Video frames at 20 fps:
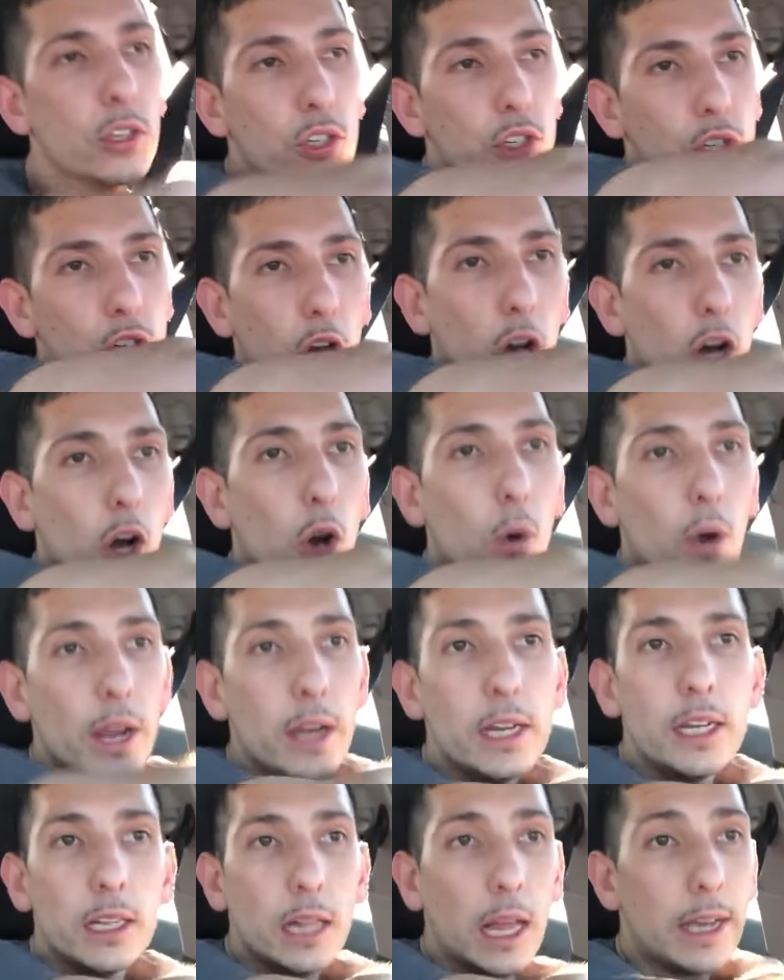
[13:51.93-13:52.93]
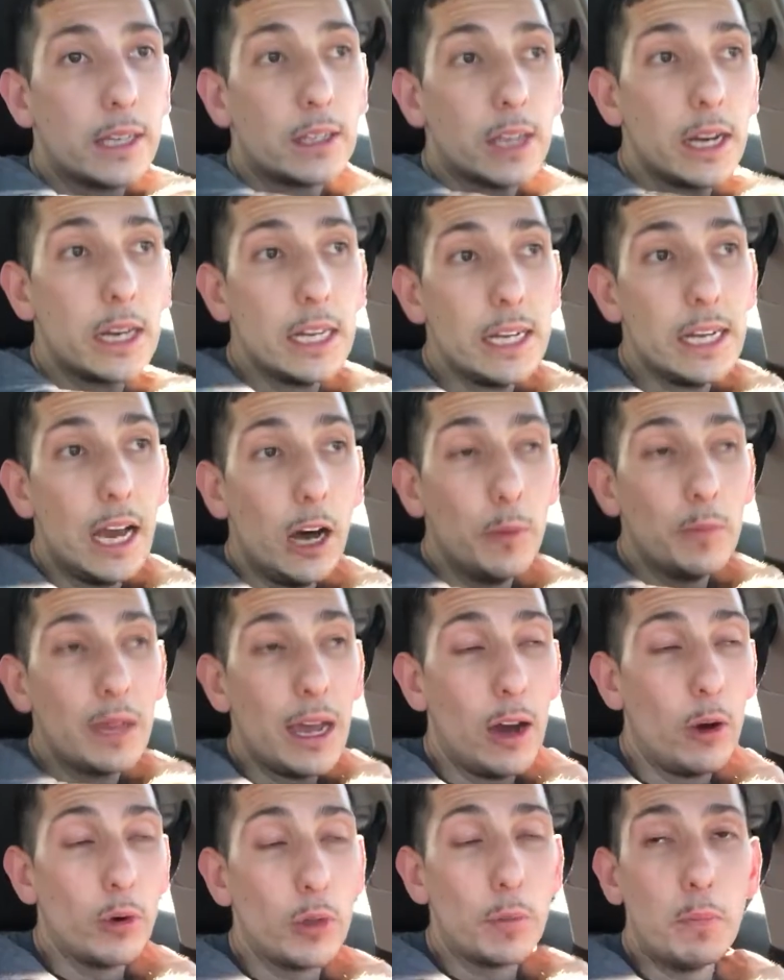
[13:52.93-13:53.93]
So, and he, like I said, he helped me
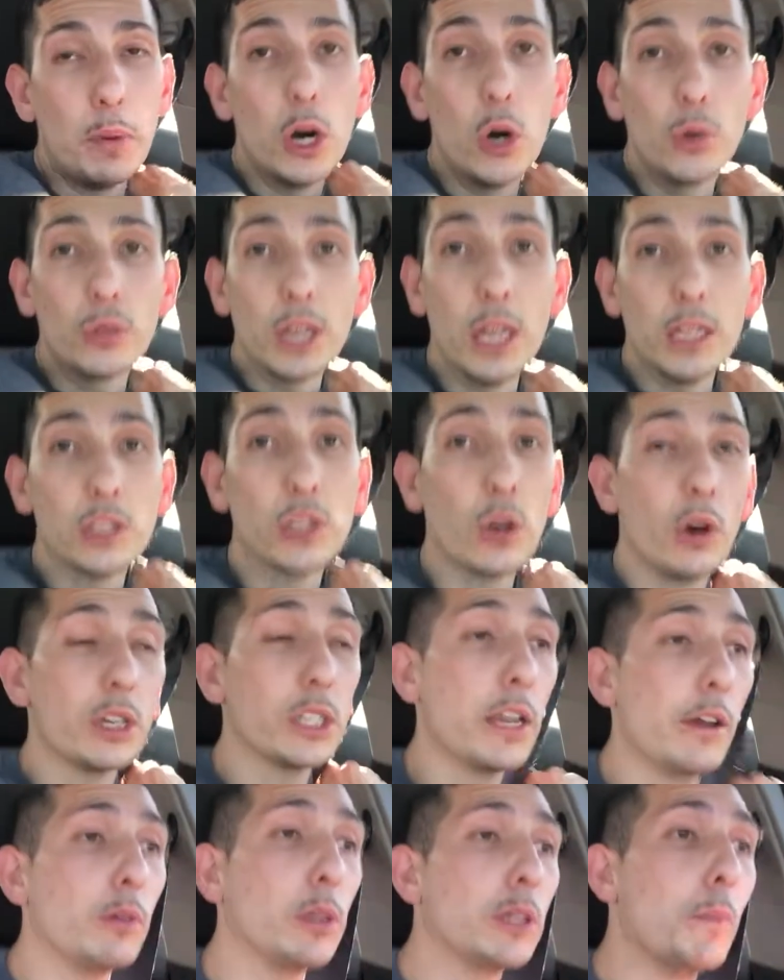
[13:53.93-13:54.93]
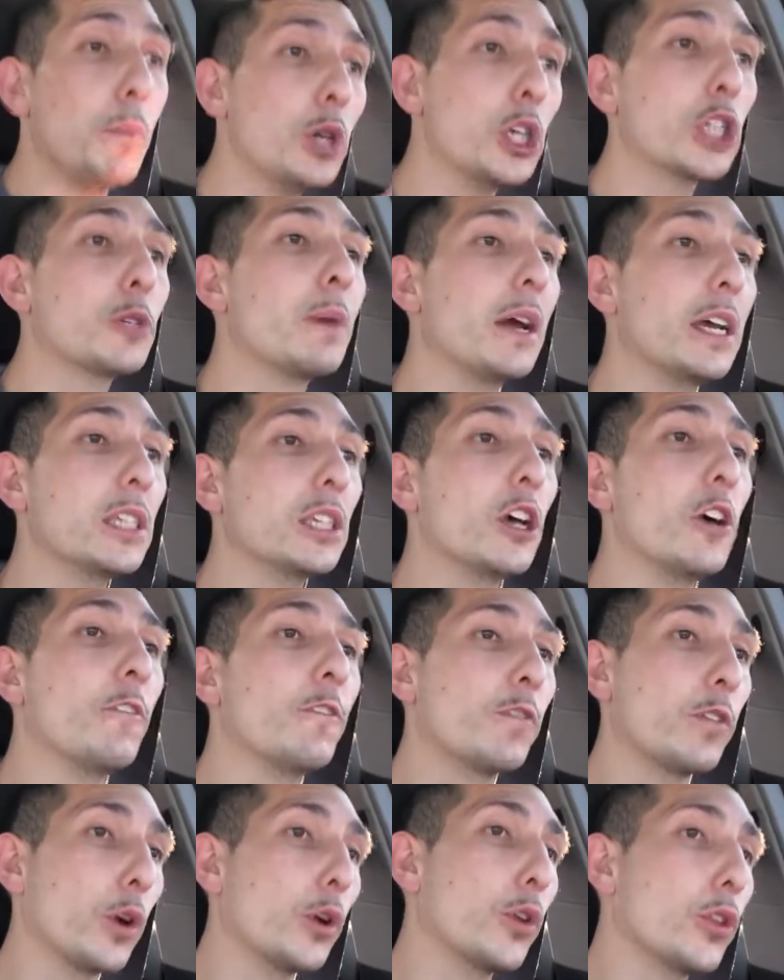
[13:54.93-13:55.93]
out with both. And so I was able to push
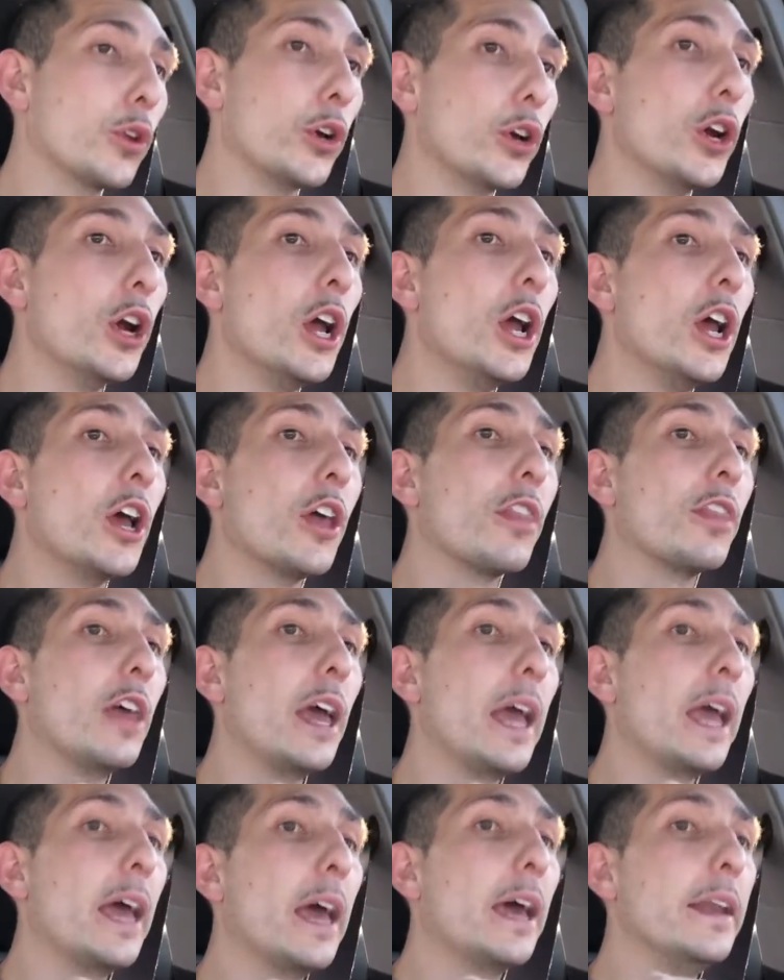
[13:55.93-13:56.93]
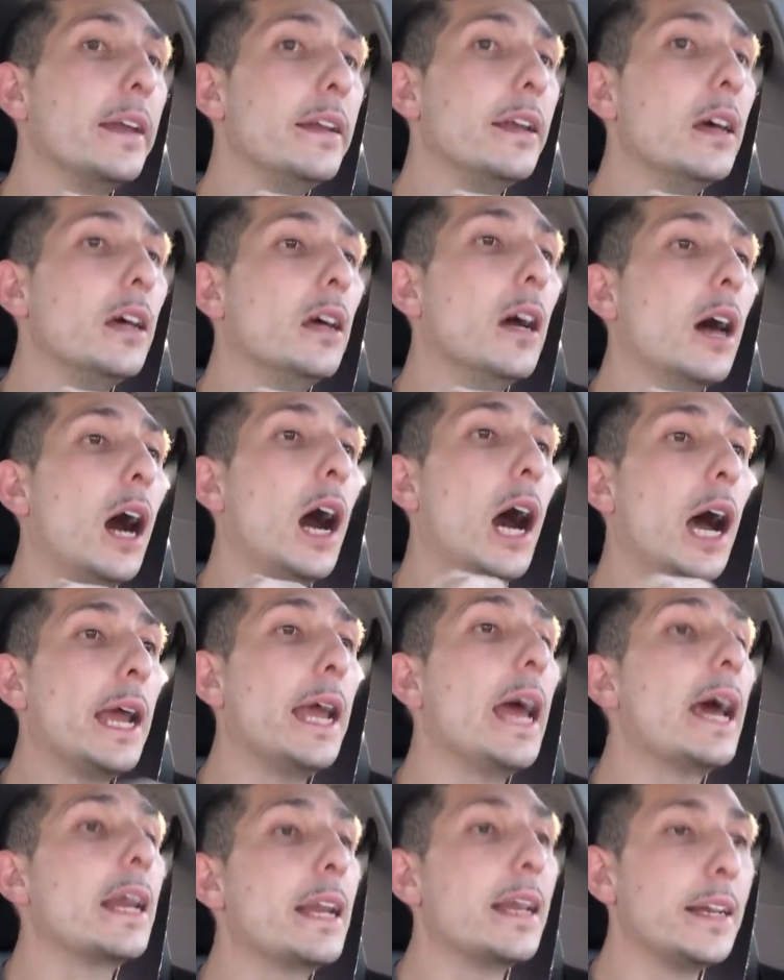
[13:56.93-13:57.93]
myself further than I
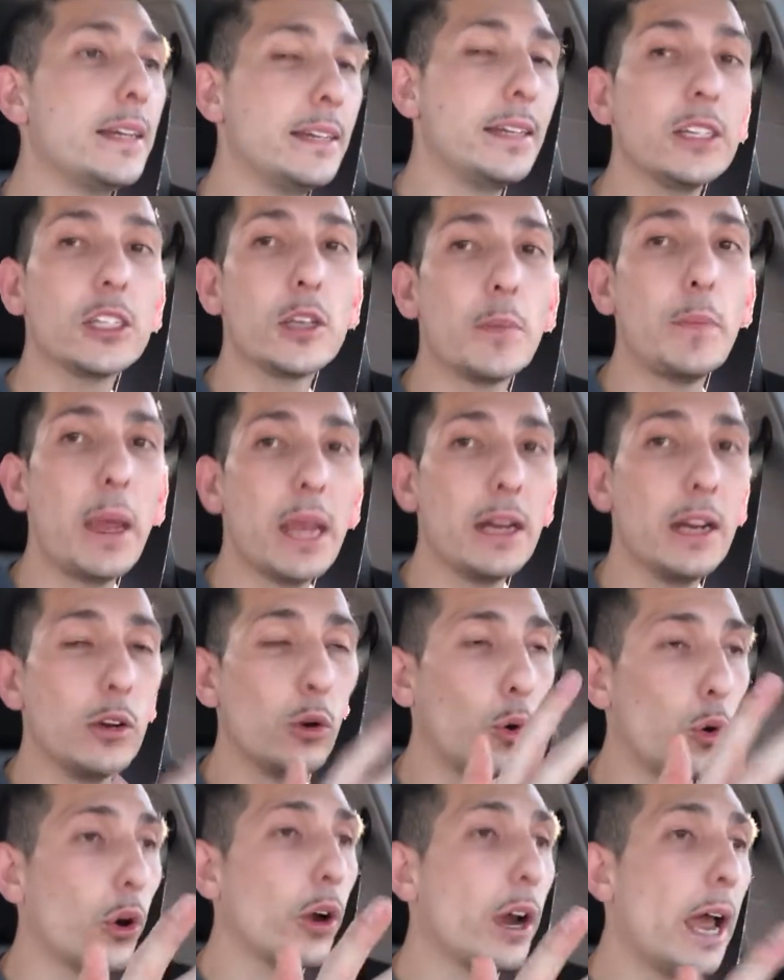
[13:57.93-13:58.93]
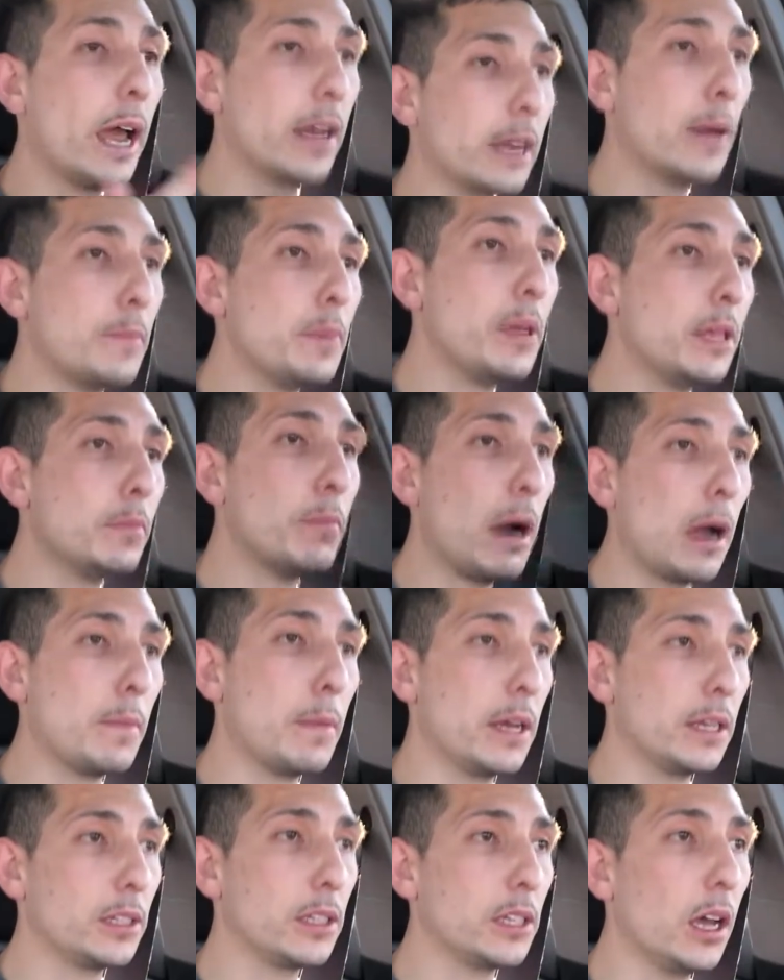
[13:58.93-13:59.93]
had anticipated or had I been by
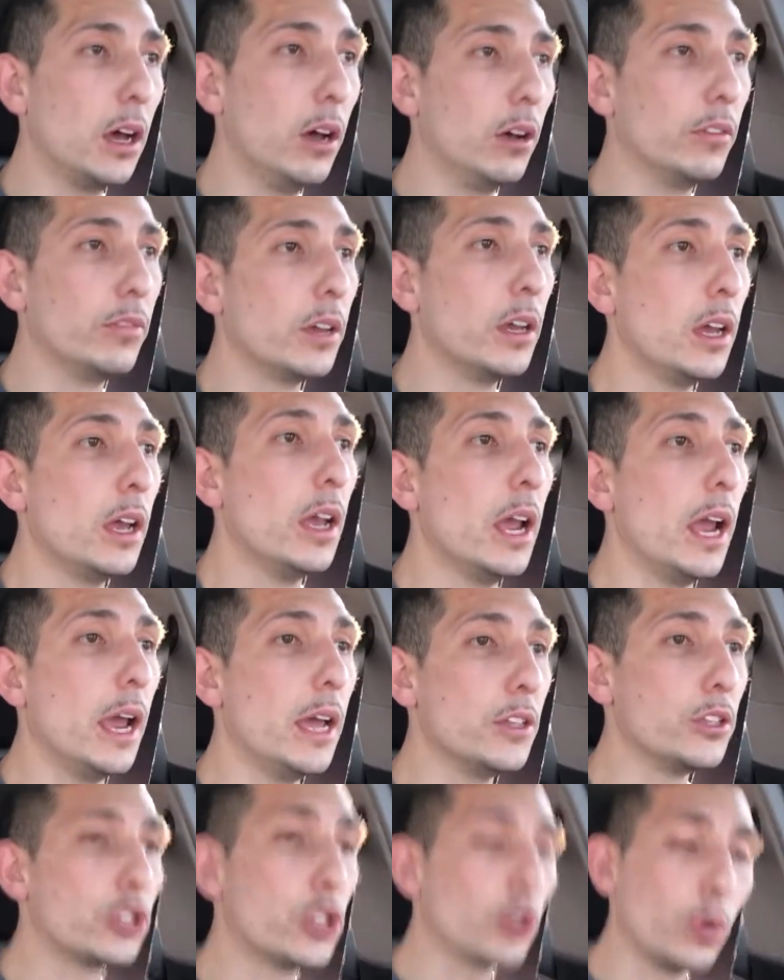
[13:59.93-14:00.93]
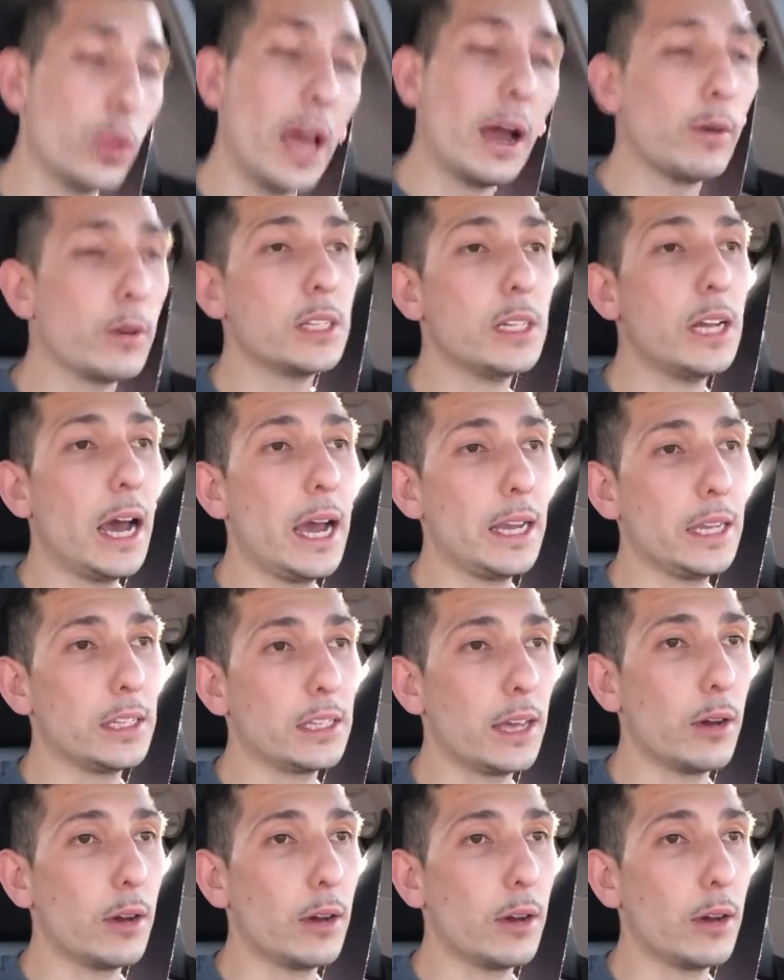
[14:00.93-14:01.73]
myself. And so that was nice.